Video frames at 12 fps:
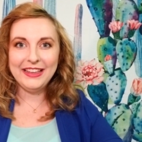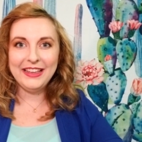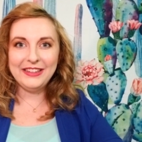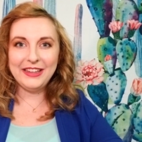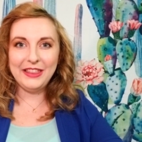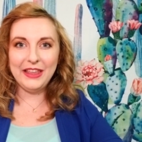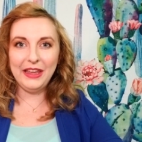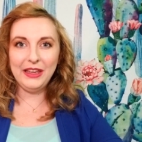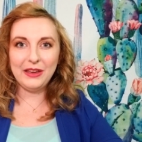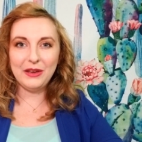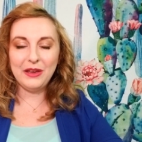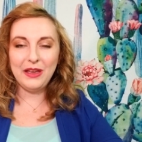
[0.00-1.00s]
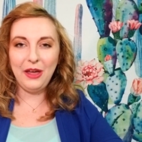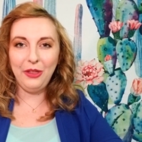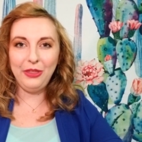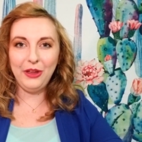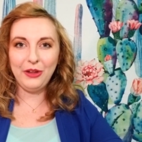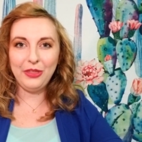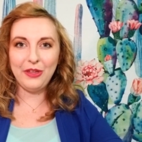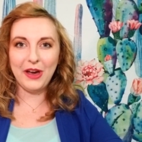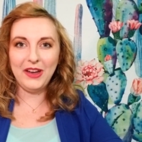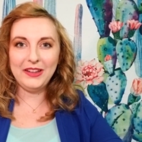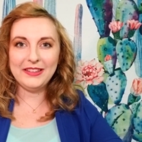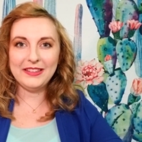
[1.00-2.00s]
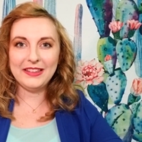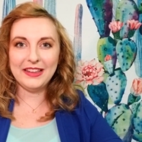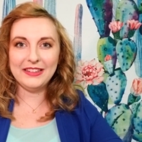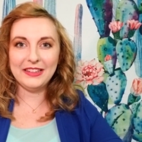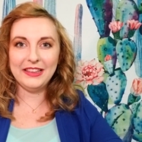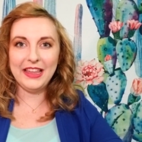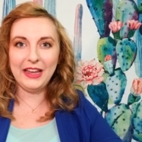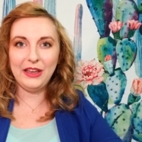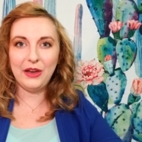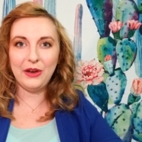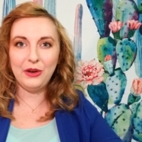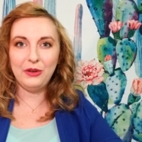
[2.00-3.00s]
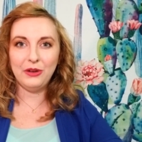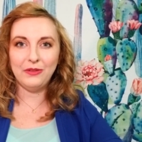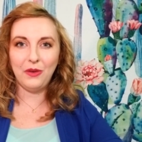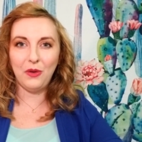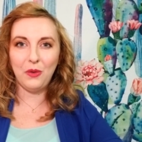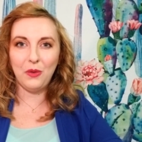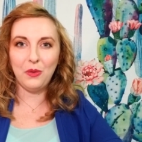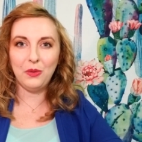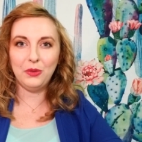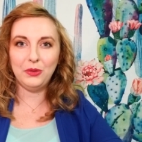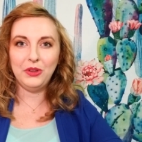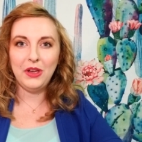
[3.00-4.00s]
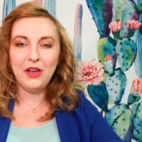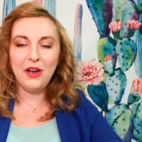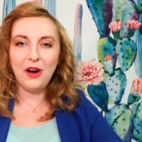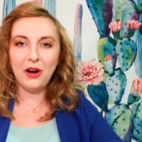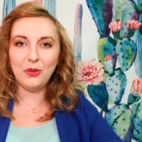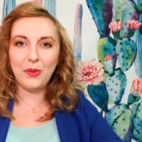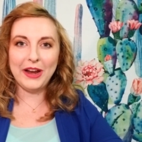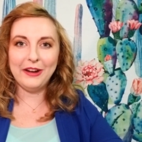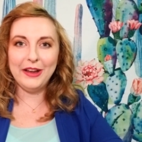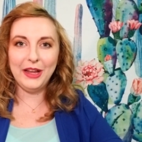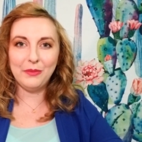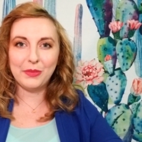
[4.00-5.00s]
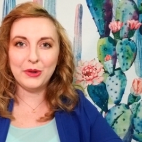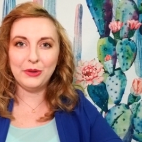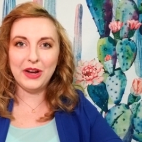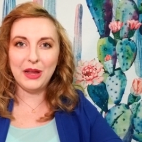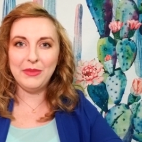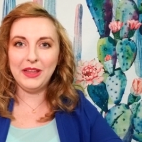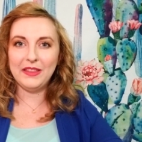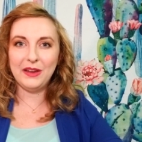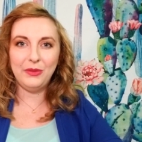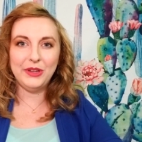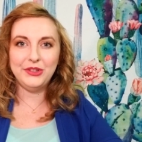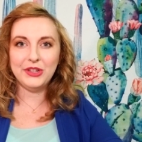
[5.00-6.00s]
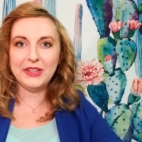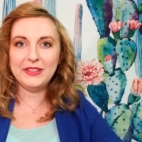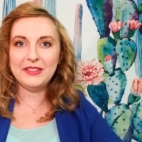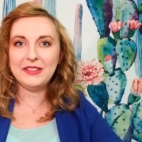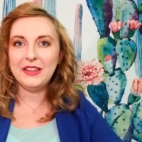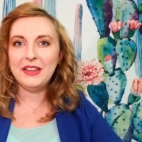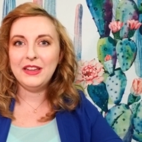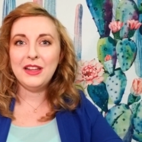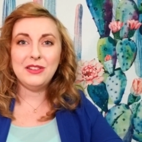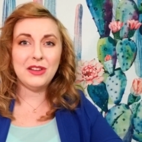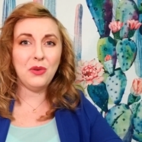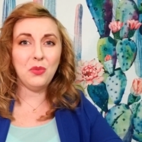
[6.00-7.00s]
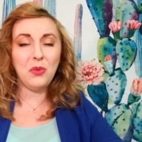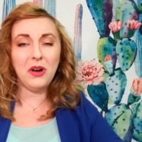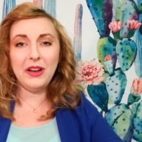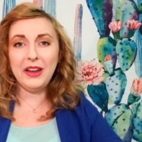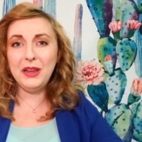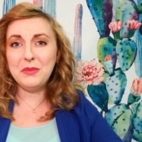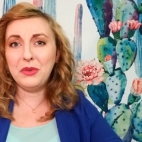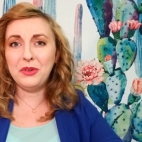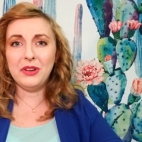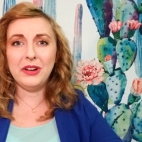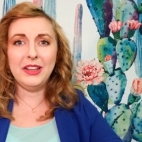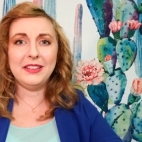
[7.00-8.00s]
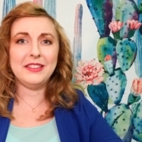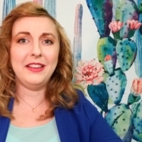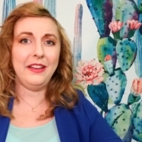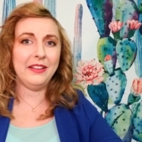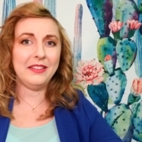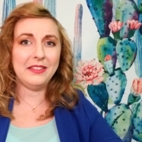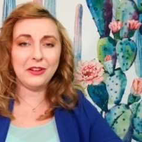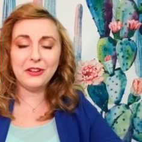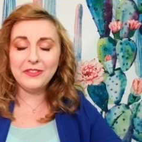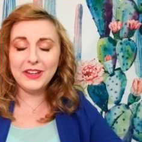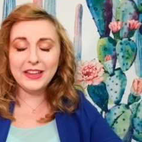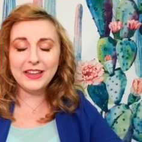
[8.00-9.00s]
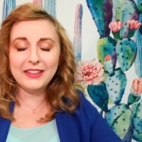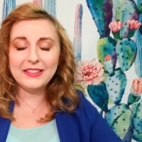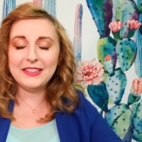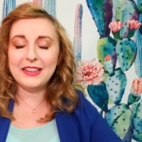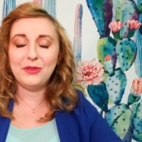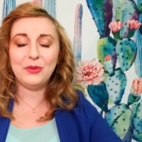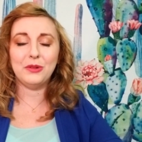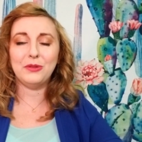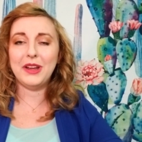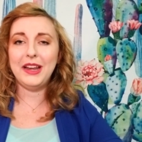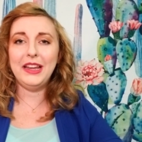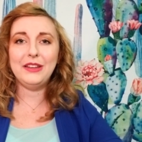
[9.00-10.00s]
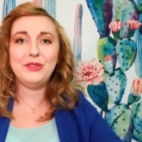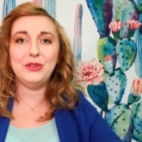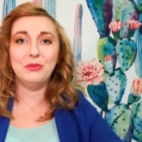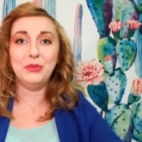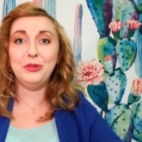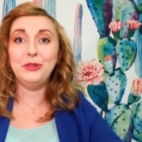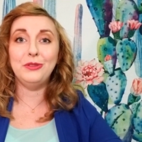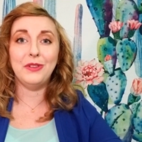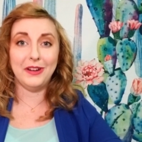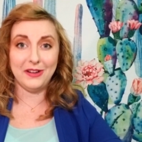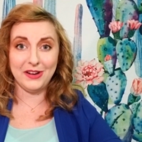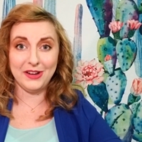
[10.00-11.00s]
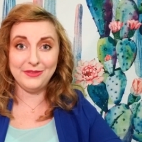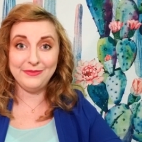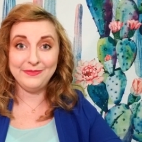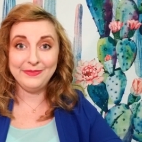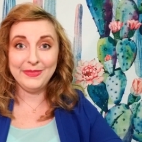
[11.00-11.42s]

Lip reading: to think healthier thoughts and to let go of old hardwiring and programming that we just don't want anymore. It's not serving us and we're ready to move on.